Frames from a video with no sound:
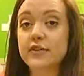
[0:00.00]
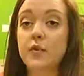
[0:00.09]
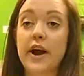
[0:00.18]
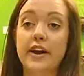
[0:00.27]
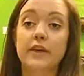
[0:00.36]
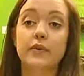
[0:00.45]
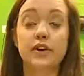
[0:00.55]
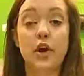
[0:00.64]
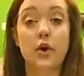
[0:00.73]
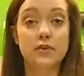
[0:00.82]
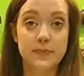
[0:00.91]
for wiring with
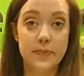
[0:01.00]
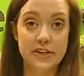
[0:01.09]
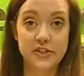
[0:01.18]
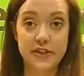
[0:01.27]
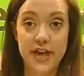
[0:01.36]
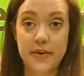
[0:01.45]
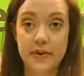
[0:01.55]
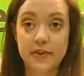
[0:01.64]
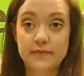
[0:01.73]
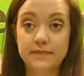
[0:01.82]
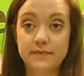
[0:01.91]
your own special
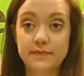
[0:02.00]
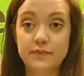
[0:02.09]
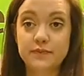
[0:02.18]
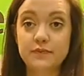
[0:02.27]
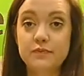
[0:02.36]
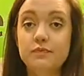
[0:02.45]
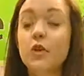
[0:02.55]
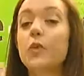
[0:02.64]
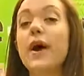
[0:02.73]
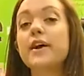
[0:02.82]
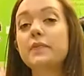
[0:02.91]
cable.
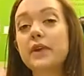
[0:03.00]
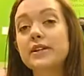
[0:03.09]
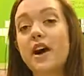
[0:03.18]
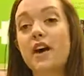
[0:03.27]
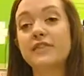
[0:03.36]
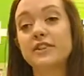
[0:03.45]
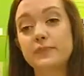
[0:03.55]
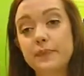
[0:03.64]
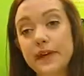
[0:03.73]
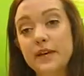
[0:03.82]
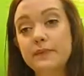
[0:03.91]
Wire Plus offers
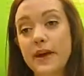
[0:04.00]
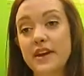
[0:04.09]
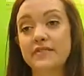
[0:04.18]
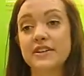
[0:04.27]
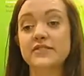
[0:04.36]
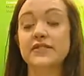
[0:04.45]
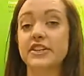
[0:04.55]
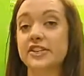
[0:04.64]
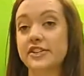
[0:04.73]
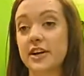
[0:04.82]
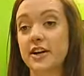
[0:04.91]
big benefits for your
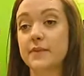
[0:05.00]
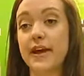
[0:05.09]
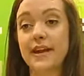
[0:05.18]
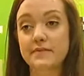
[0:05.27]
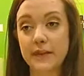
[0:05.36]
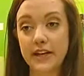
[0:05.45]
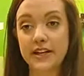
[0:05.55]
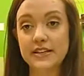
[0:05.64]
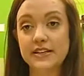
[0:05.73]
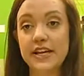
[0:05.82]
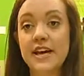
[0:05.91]
startup and
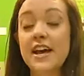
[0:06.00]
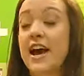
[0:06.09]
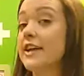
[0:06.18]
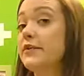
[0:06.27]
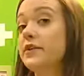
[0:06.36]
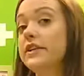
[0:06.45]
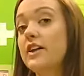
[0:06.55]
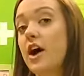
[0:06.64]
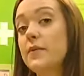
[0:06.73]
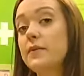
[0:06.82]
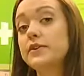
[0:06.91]
maintenance, and you will need
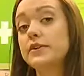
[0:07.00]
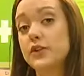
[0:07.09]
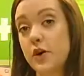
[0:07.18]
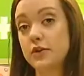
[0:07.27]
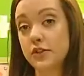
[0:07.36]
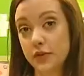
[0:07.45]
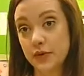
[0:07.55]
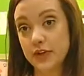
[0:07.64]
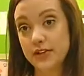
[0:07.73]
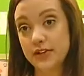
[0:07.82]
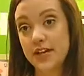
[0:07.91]
almost no
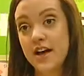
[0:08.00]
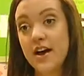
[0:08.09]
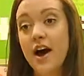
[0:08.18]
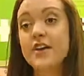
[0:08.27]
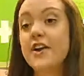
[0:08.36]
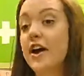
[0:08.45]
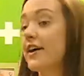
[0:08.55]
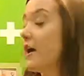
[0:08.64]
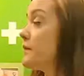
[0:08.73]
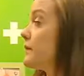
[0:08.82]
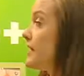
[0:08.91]
tools. A
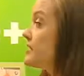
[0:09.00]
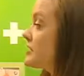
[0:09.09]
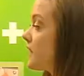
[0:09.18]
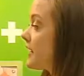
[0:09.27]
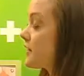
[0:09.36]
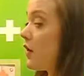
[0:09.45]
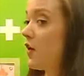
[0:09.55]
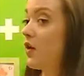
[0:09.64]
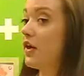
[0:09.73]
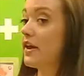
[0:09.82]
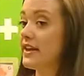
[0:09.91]
knockout punch to make the
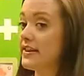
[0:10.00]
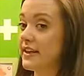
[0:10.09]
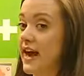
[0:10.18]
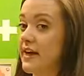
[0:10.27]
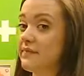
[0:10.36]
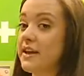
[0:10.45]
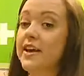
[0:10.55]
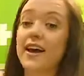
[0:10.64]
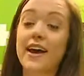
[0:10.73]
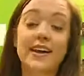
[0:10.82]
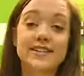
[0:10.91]
hole in the cabinet
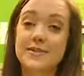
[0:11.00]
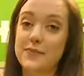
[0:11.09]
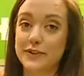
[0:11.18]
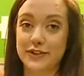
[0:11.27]
and a simple